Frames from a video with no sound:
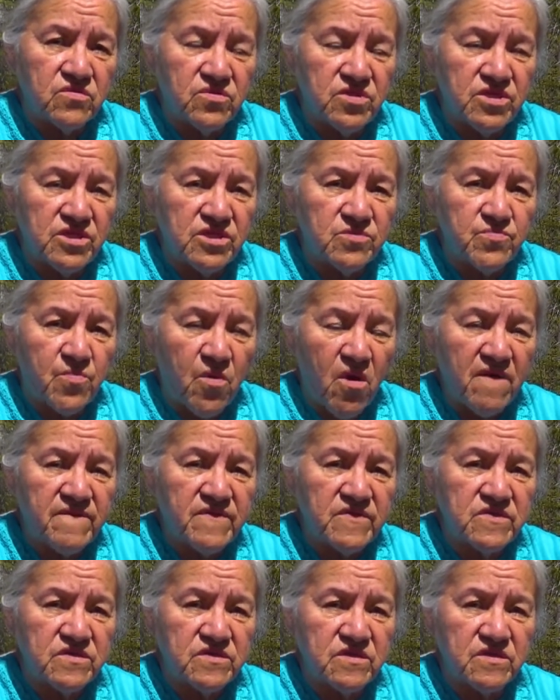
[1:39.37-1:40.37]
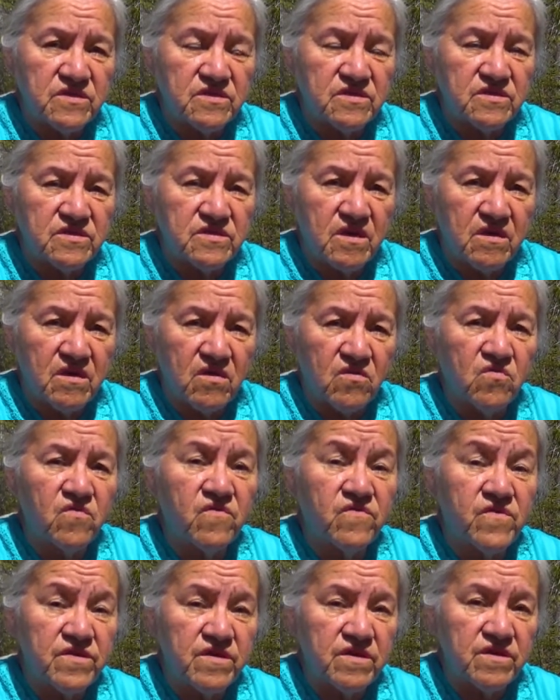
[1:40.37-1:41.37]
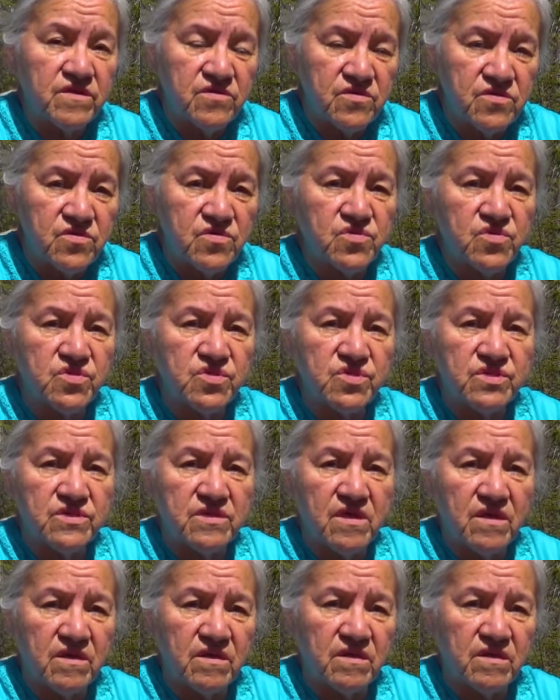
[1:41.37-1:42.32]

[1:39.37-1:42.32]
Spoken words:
to these prophecies over the years,